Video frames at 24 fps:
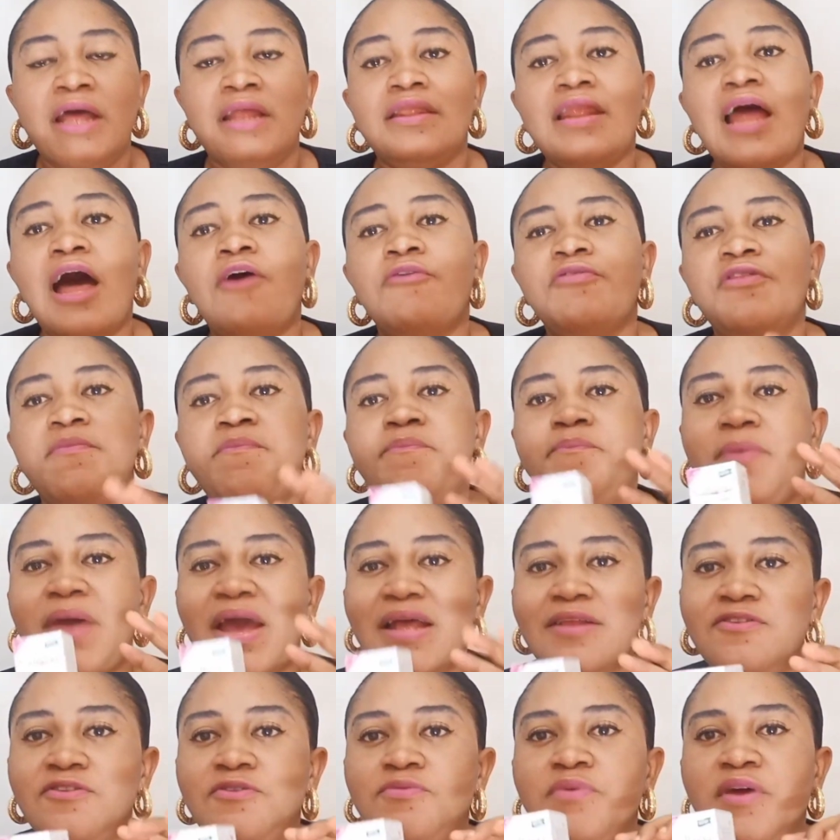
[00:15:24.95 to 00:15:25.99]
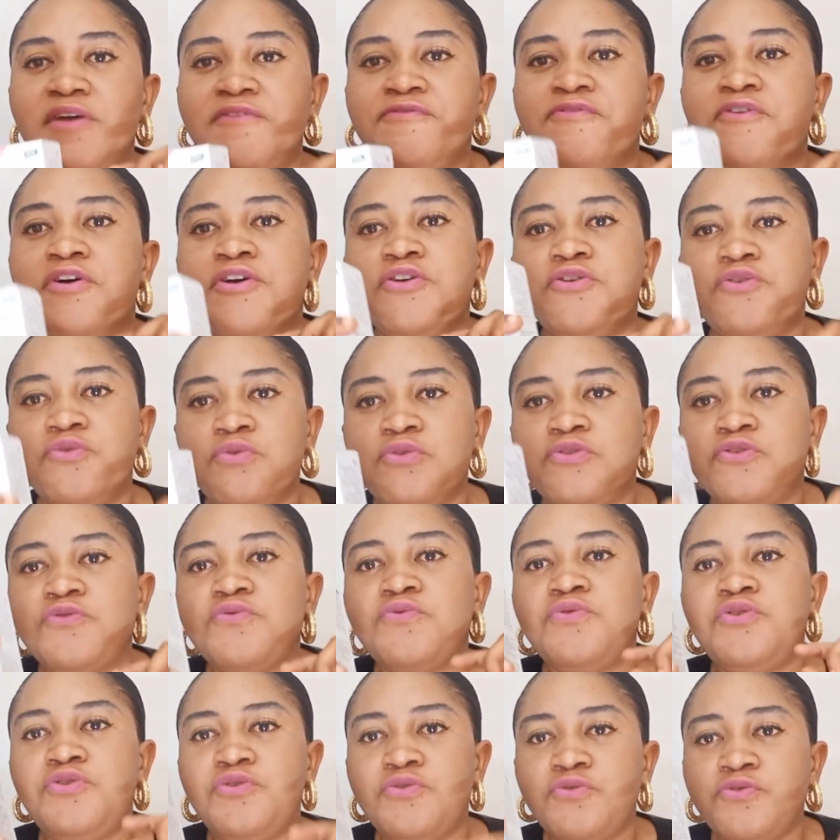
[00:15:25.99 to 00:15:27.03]
Now, the best way for you
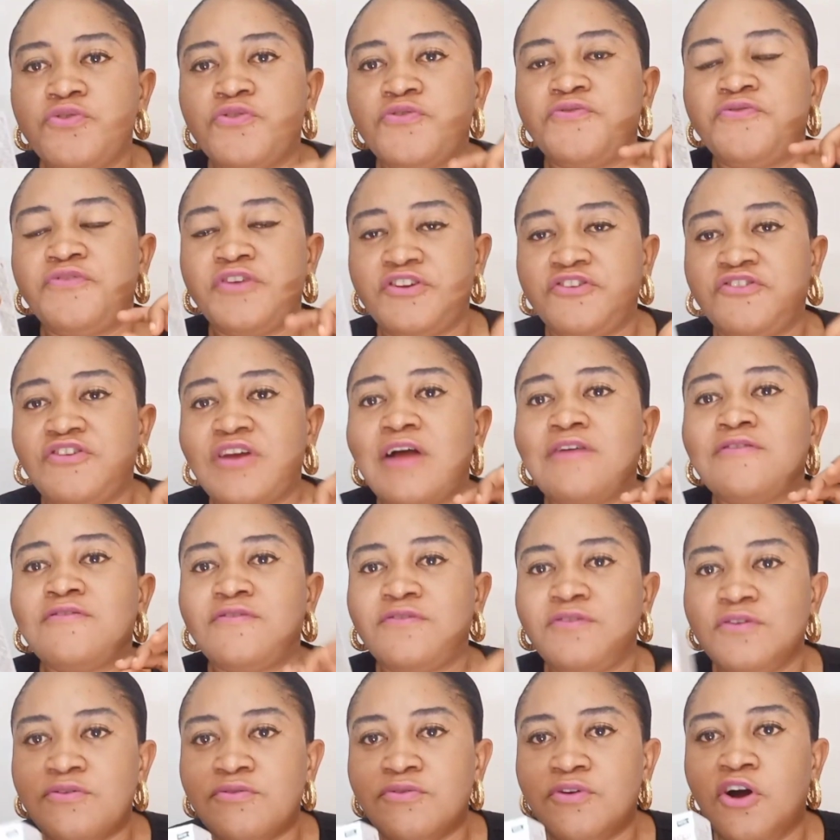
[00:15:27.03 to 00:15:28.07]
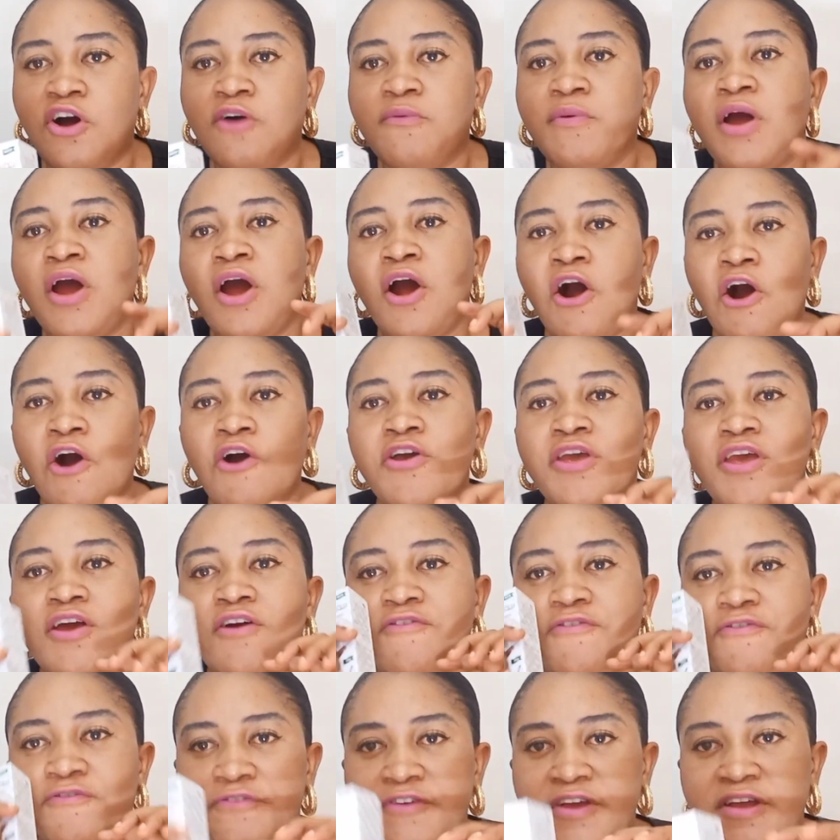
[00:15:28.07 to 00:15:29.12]
to use facial serum on
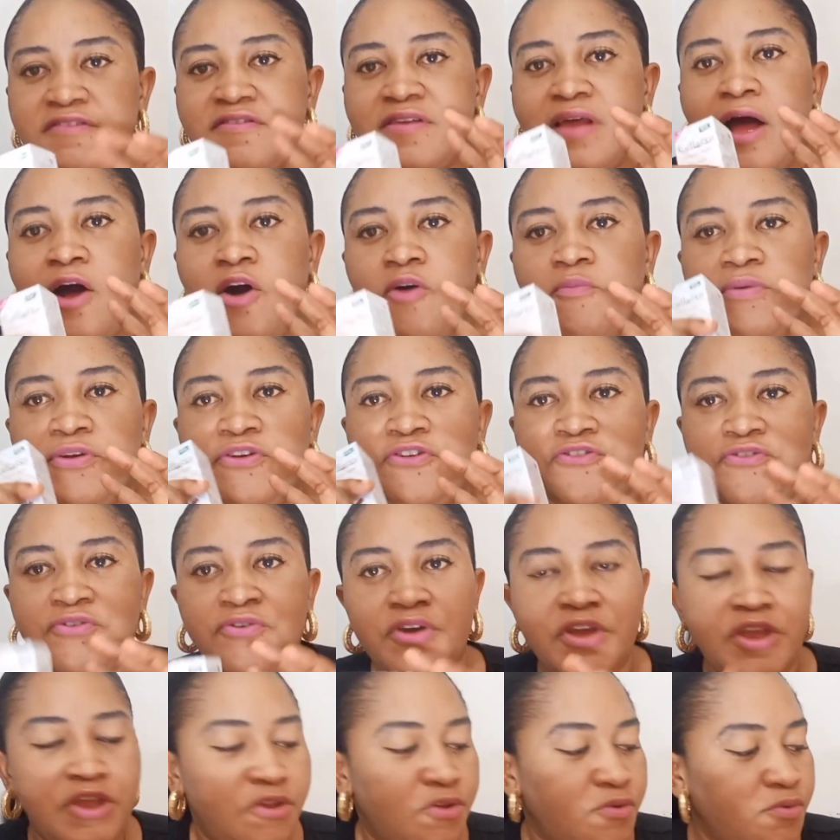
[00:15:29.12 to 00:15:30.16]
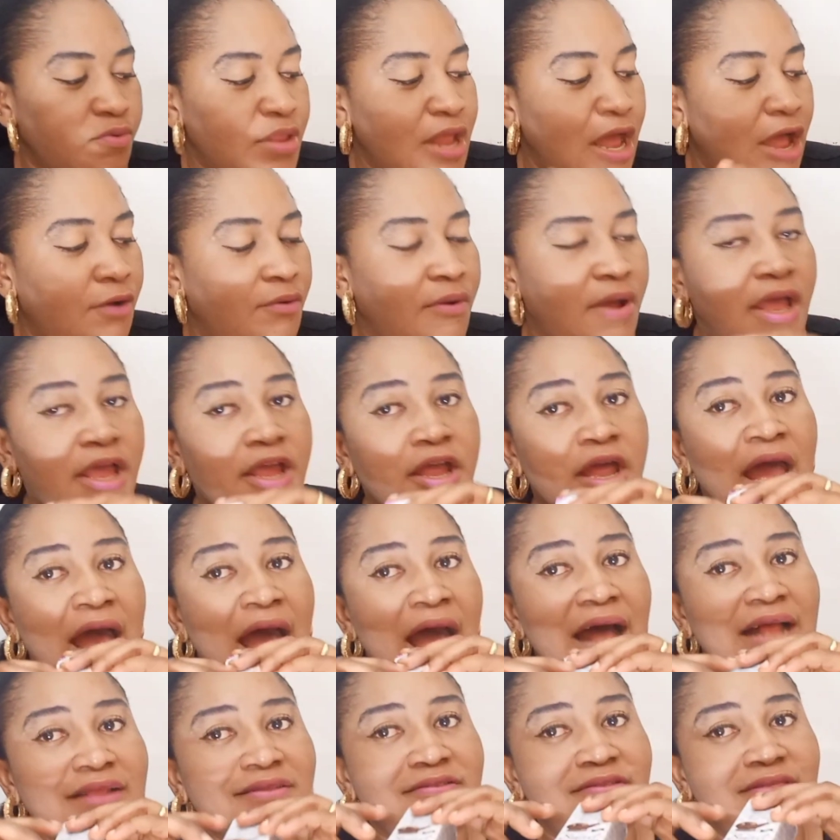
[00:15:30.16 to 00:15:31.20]
your face, I'll be showing you. Now,
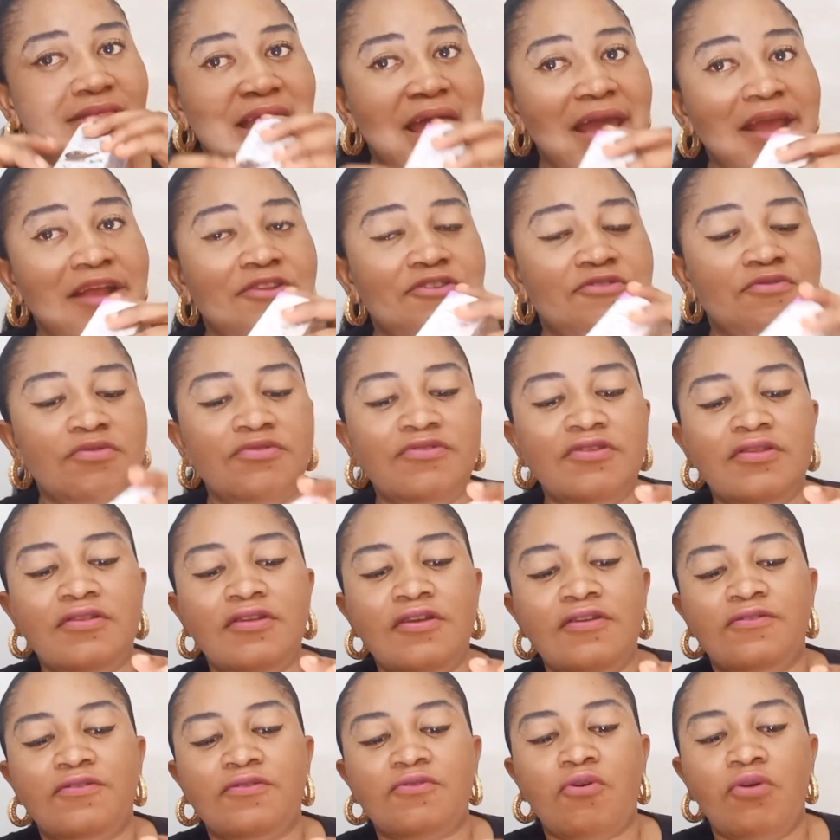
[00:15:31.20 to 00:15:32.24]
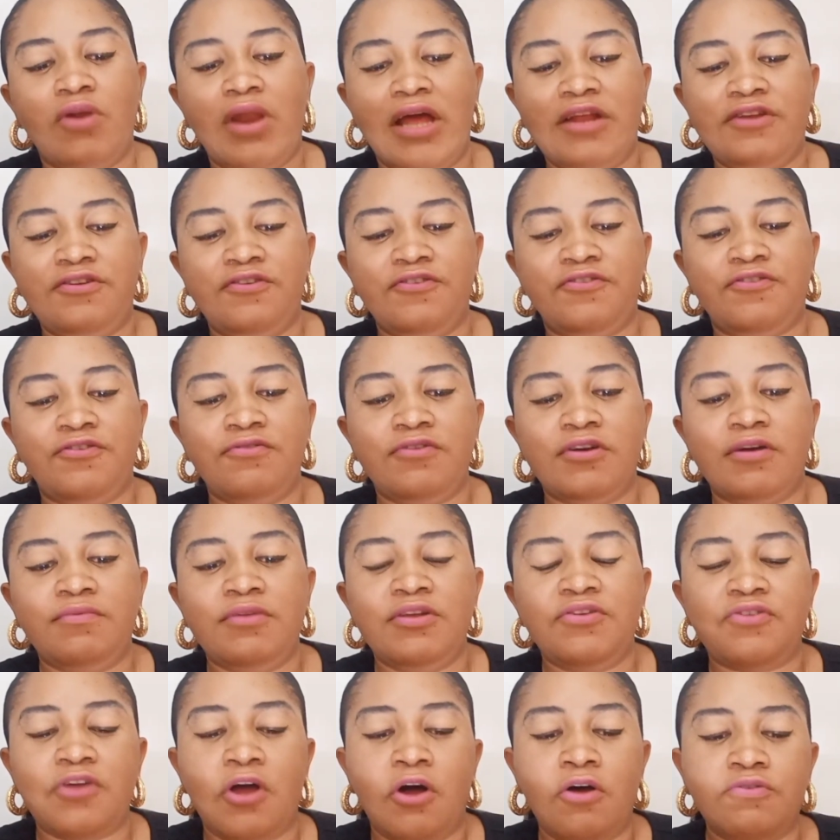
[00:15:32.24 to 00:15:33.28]
at night, routine, this collagen
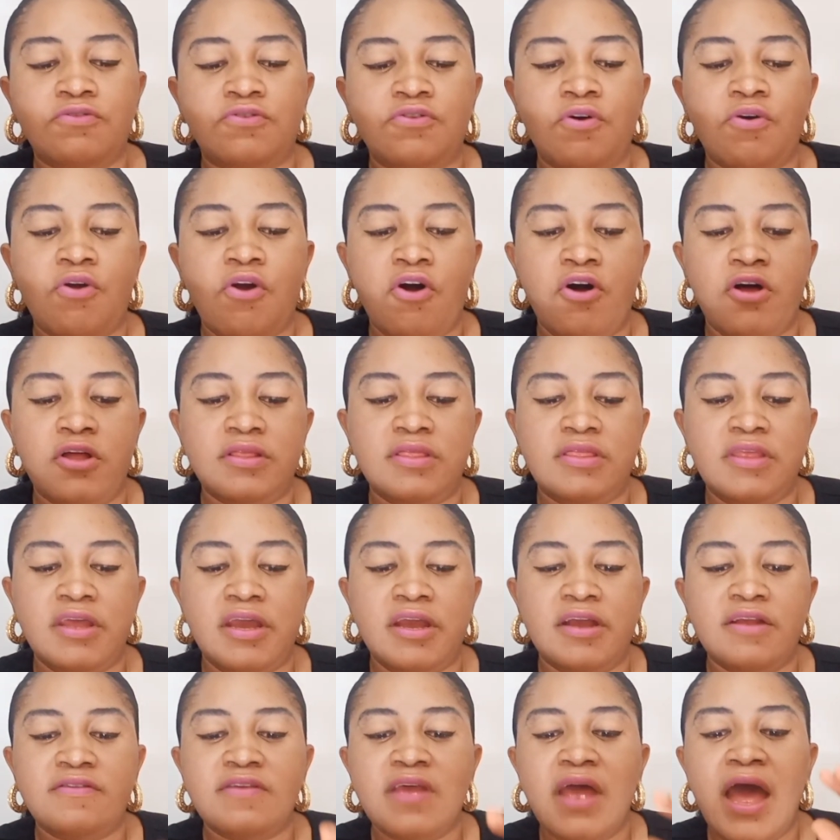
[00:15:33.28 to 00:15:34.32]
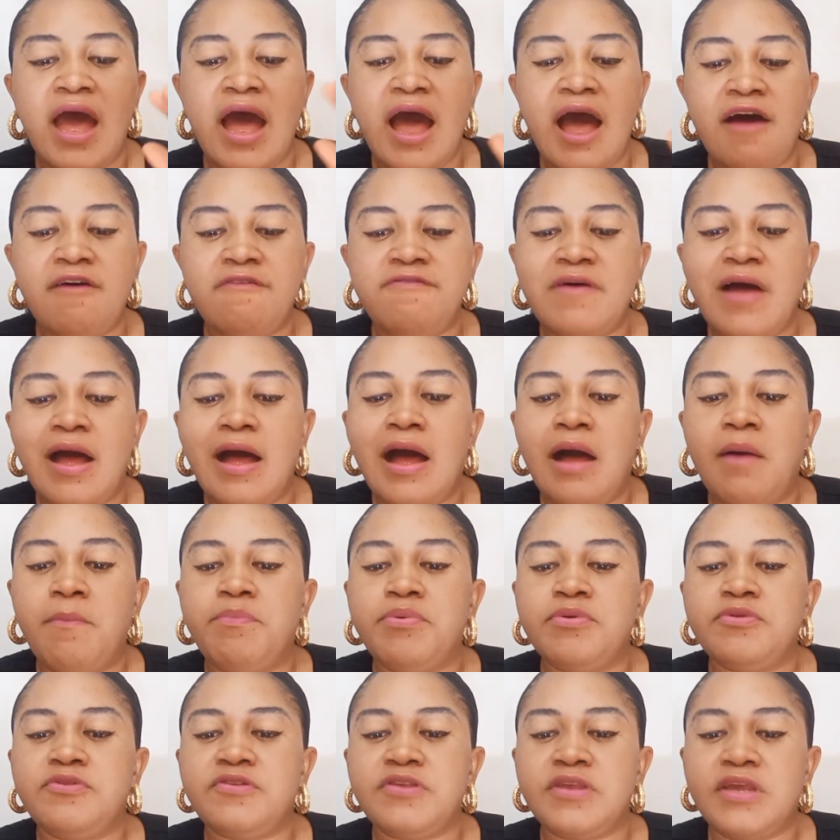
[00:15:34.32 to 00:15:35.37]
serum, this also contains alpha
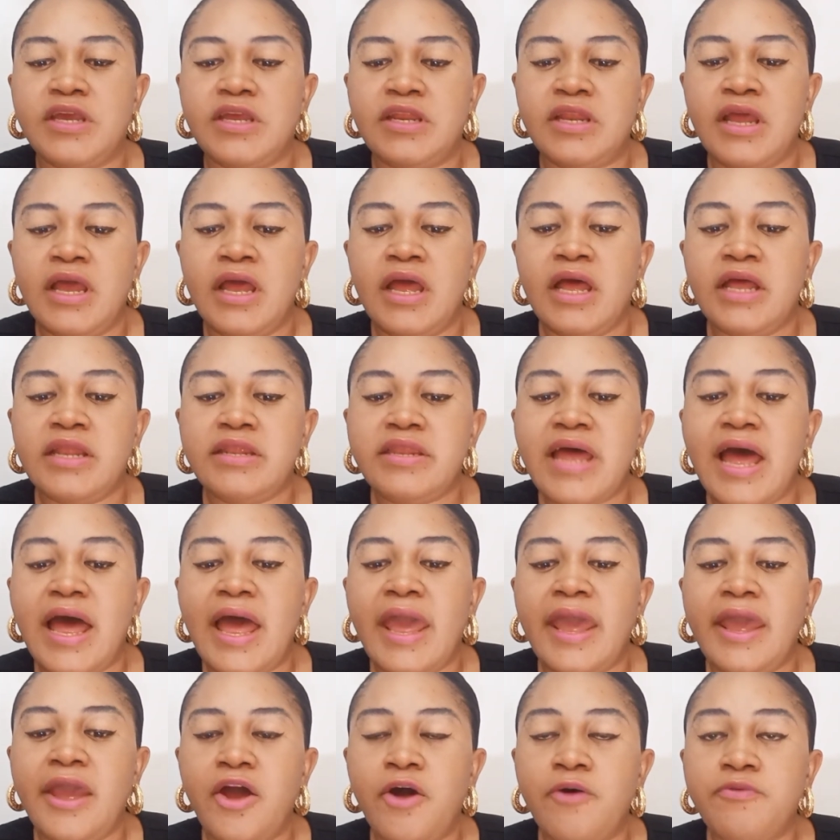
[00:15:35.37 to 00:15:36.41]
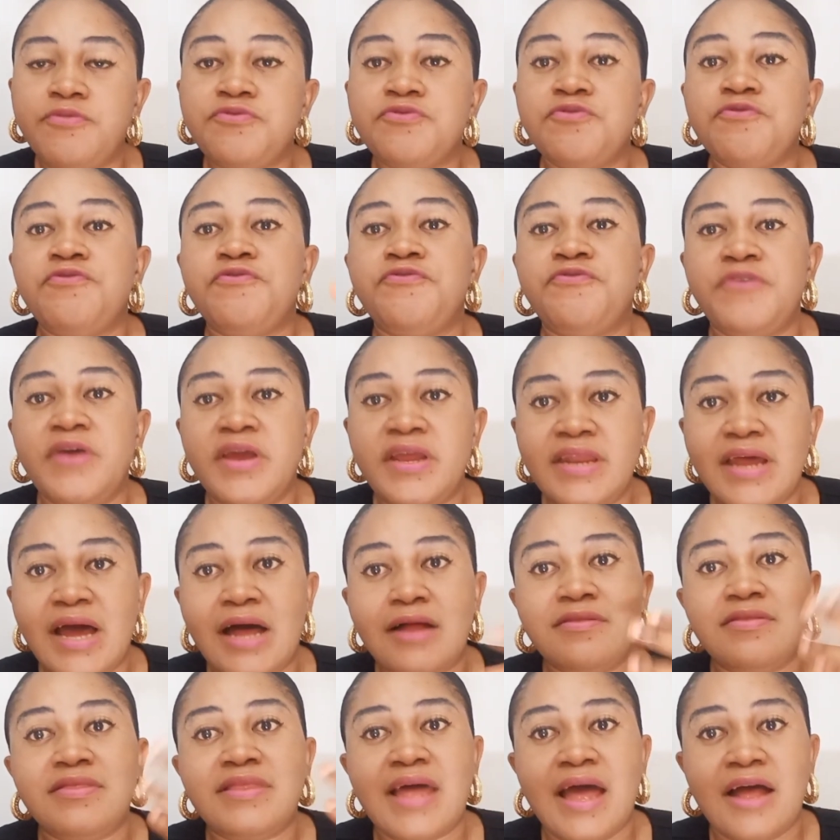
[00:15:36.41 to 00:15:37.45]
arbutin that helps to fade
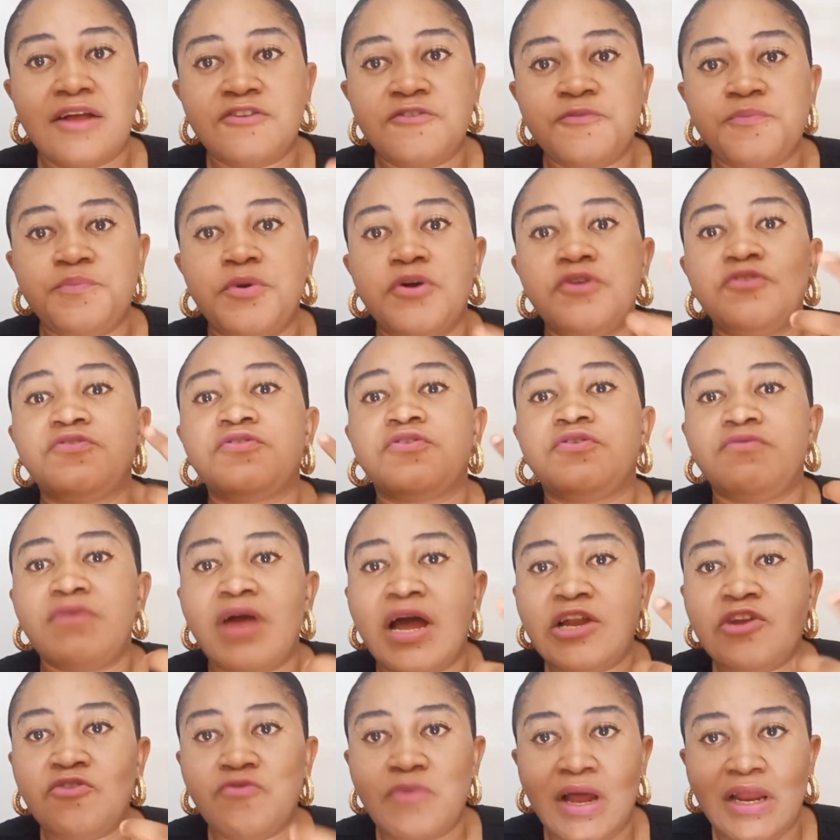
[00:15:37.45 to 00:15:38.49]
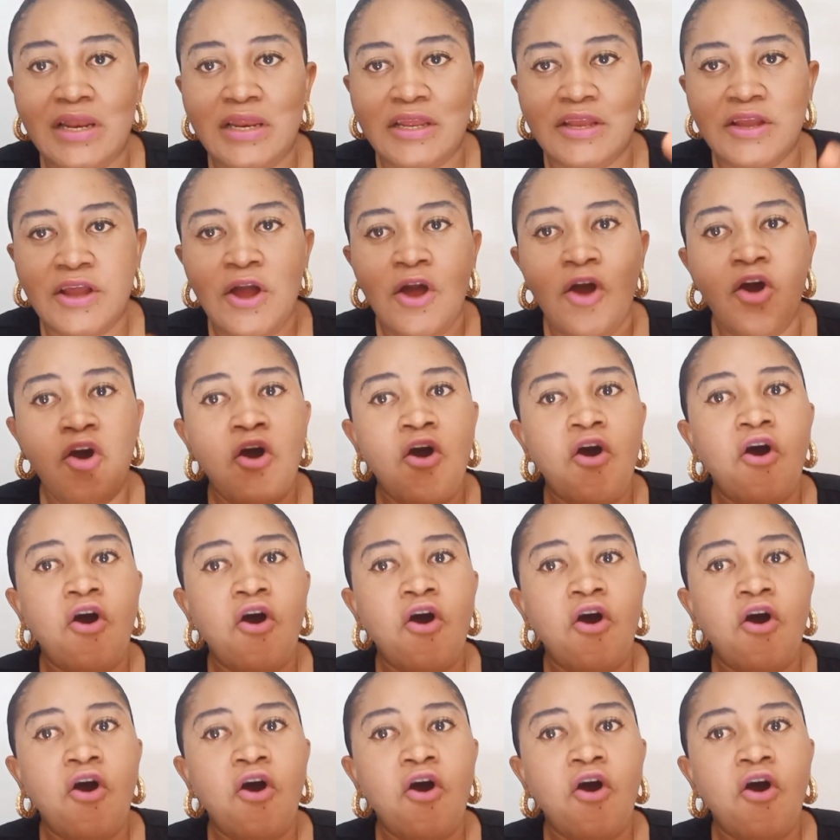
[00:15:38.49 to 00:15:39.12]
out dark spots gradually.